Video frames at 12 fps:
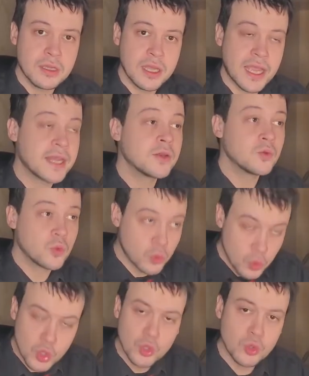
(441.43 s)
and
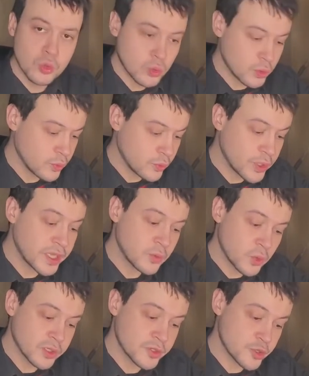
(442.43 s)
who we
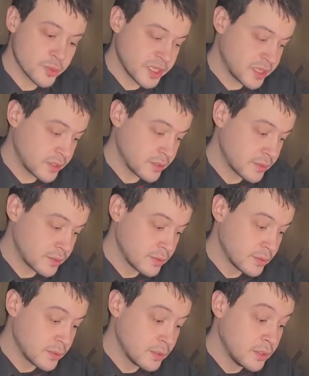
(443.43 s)
want to be,
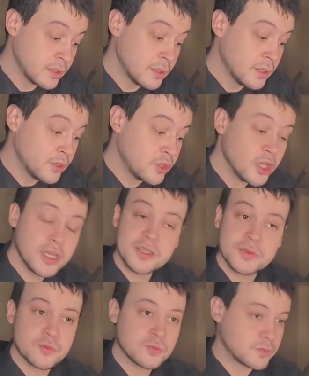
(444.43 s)
not
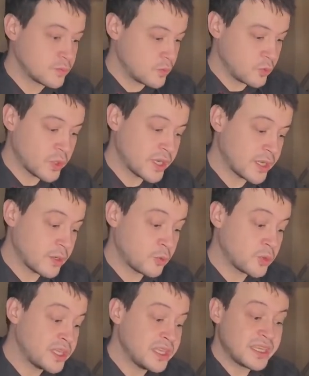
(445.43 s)
where
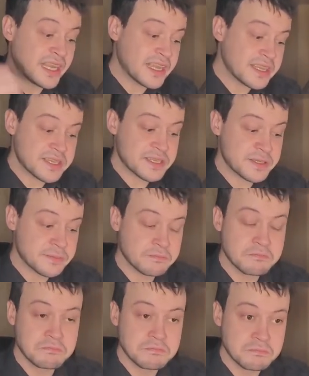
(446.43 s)
we guess
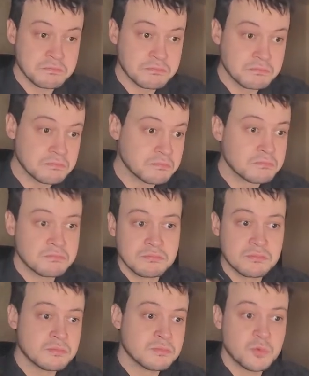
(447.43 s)

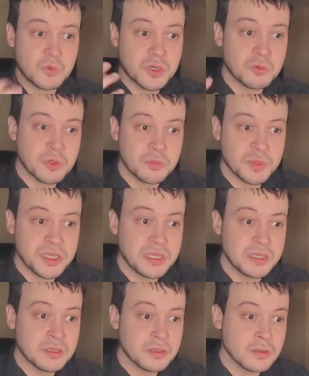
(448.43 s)
we will
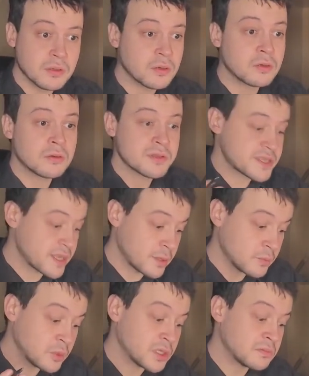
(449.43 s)
be or
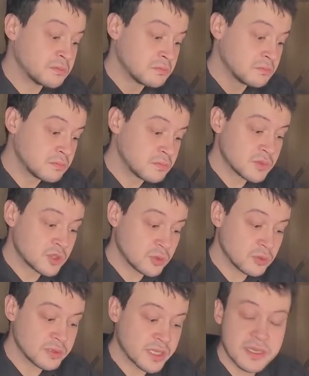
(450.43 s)
someone
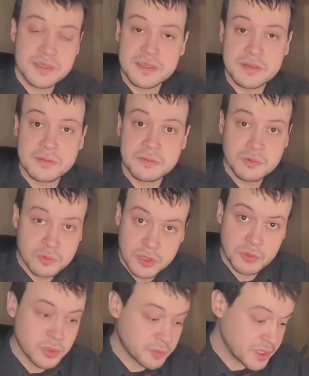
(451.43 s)
told us we
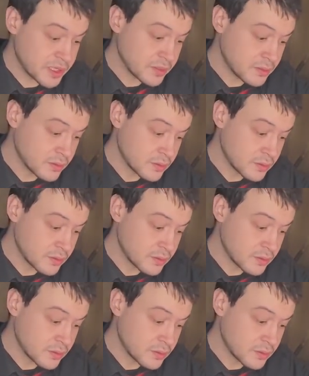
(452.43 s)
will be.